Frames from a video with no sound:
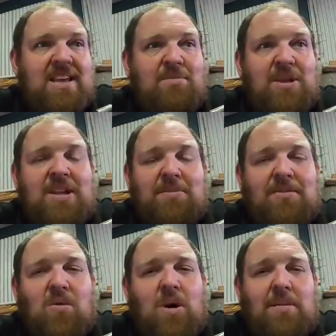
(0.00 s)
put a little bit
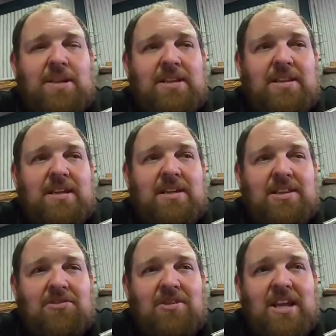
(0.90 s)
of a wobble in the
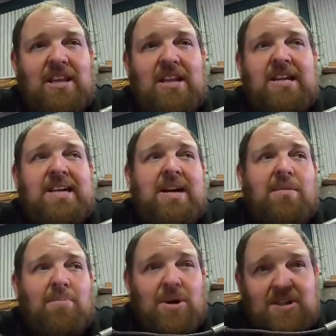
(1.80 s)
reel,
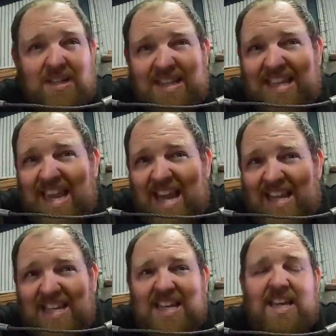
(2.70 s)
but
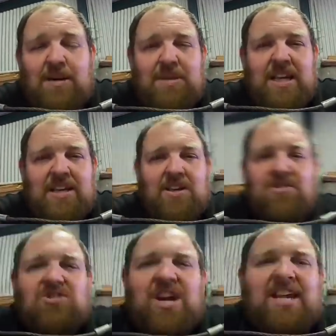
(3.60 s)
I think it can be taken
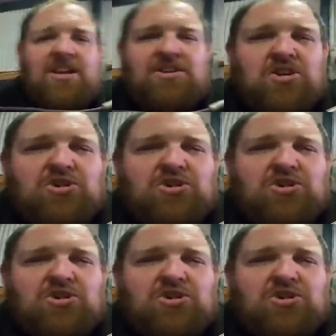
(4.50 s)
out. There's a guy down the